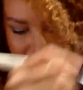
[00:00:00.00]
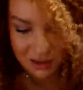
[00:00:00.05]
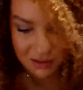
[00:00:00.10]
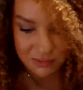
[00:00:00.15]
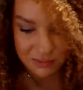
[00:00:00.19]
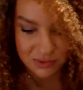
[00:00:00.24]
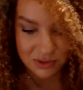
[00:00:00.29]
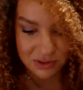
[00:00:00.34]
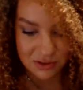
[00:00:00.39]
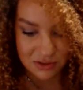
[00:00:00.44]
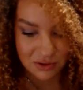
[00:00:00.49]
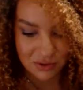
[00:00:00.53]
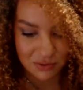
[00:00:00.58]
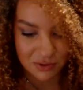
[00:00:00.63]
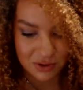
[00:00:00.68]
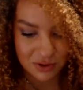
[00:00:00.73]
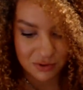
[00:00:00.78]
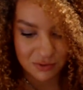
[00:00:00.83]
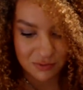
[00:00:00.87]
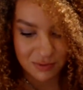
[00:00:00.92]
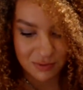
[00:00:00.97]
I'm just
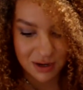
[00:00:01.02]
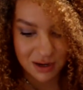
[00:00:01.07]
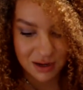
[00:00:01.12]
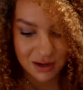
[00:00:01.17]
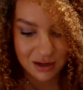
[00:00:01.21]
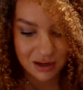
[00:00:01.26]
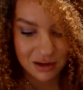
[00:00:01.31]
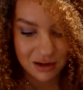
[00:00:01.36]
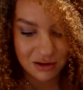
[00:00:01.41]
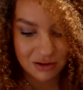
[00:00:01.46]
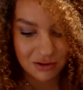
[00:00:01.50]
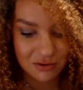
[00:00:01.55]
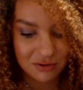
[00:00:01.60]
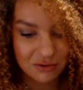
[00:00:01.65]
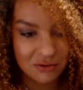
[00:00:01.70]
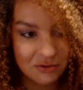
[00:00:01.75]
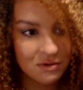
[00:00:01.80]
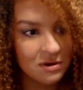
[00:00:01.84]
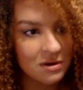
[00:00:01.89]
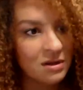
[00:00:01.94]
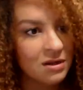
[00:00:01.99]
going
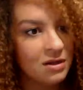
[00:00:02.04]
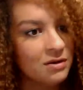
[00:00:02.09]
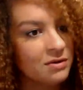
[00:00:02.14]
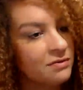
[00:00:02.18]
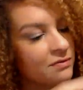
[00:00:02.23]
around.